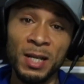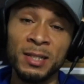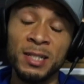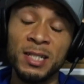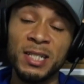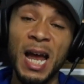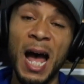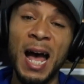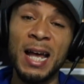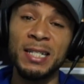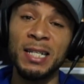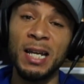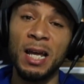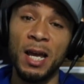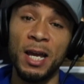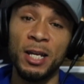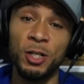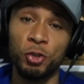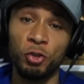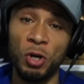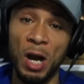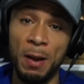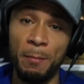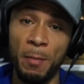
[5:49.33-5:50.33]
Zaza
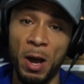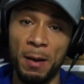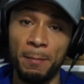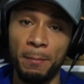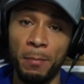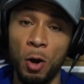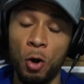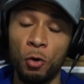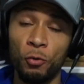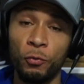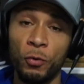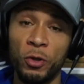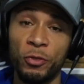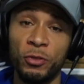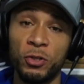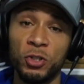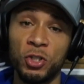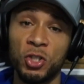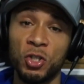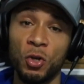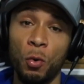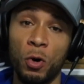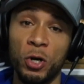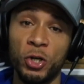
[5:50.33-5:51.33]
and Draymond both with the
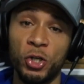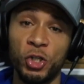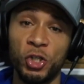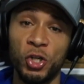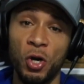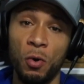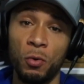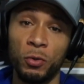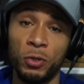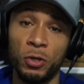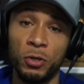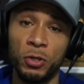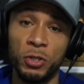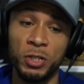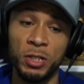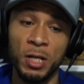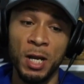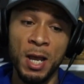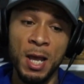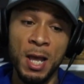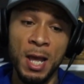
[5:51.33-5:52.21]
sore shoulders.